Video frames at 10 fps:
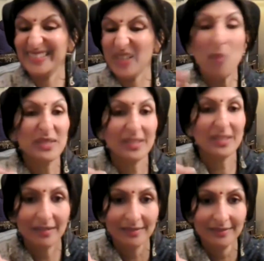
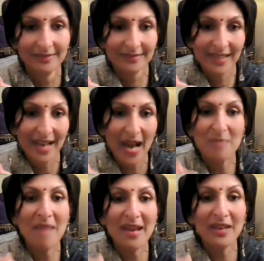obstacle. I
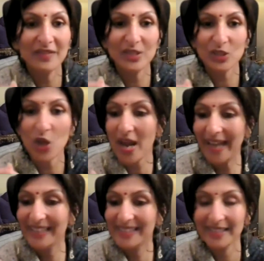may even start
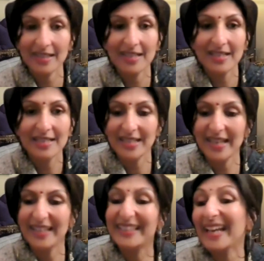hating it,
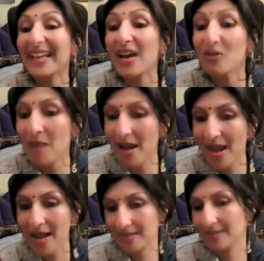saying, get out of my
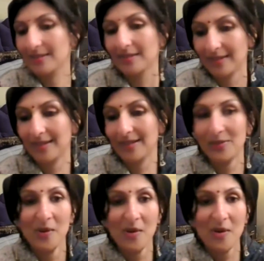hands,
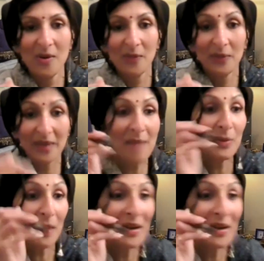when I'm the one